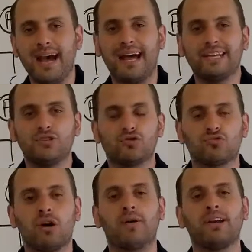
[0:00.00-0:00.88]
and is
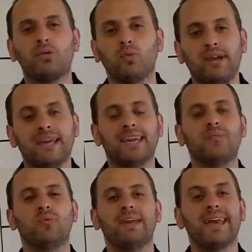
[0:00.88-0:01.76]
growing week
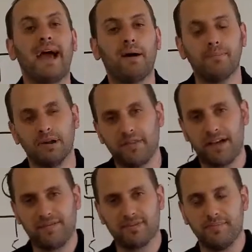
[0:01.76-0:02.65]
in, week out, month
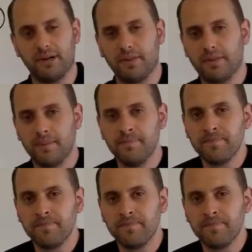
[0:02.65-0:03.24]
after month.